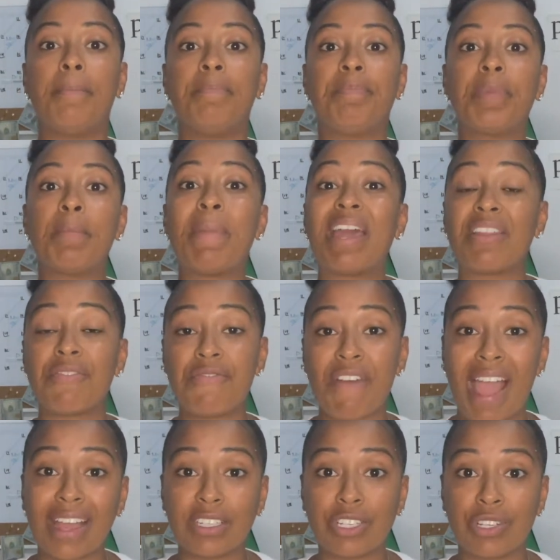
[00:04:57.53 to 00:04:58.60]

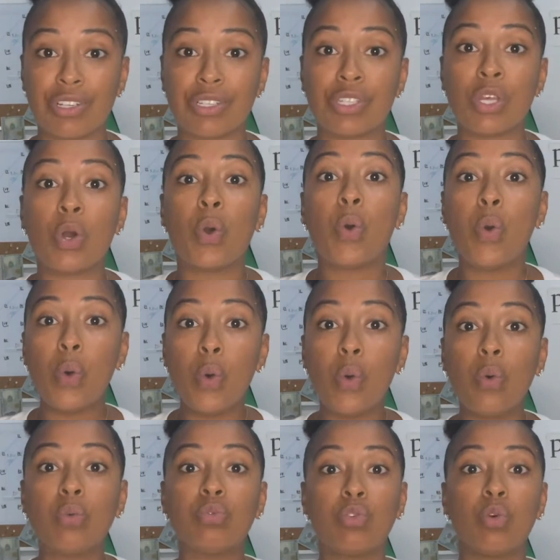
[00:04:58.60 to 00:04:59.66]
manufacturers
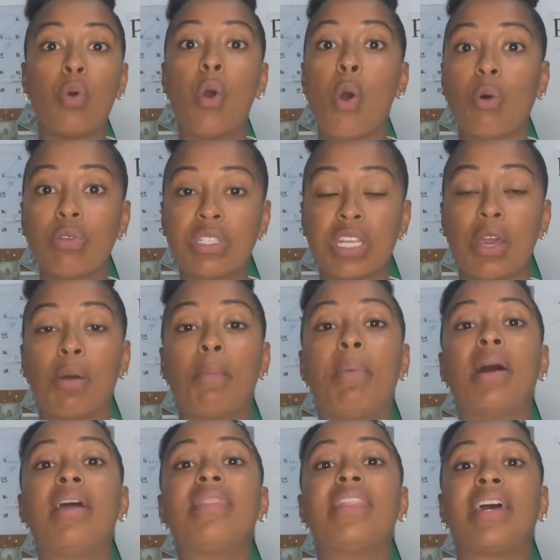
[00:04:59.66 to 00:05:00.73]
who do wholesale
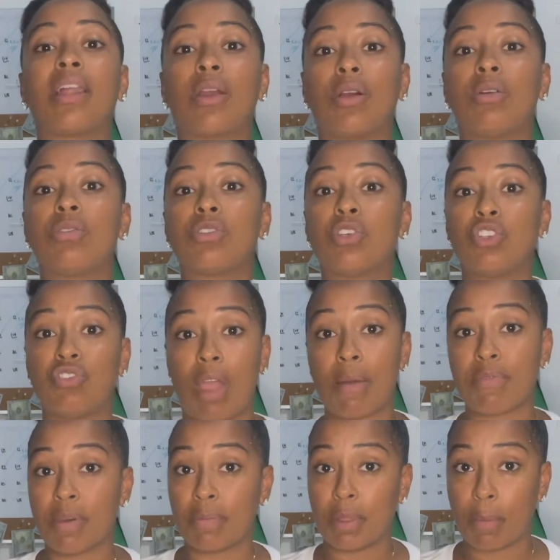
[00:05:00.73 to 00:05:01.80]
but that are going to drop
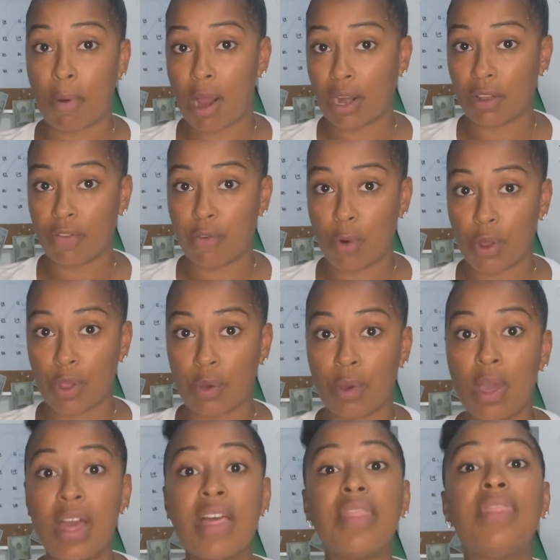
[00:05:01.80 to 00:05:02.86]
ship the product for you.
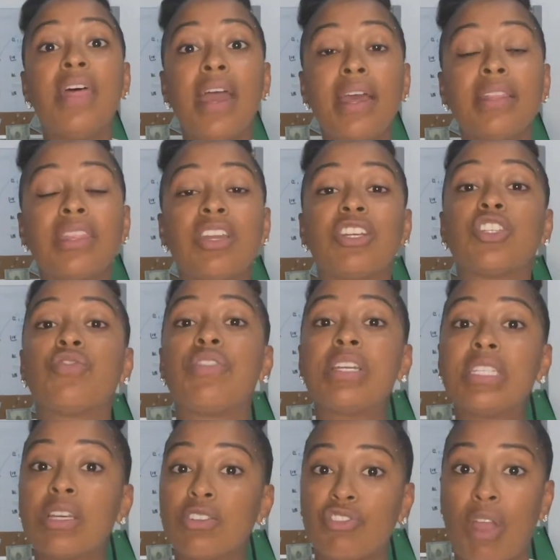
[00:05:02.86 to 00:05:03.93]
Then there's
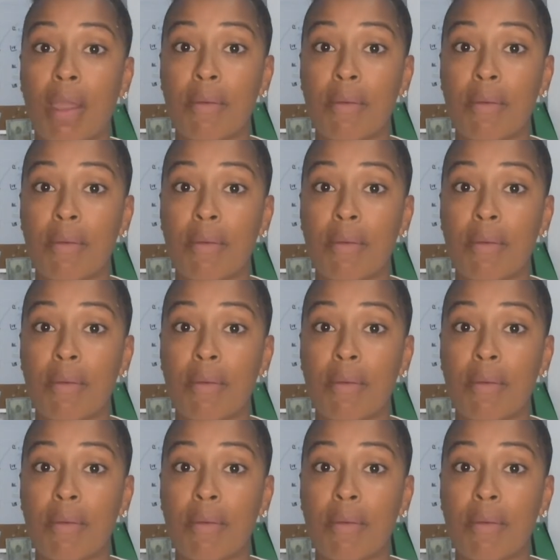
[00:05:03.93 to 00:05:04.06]
retail drop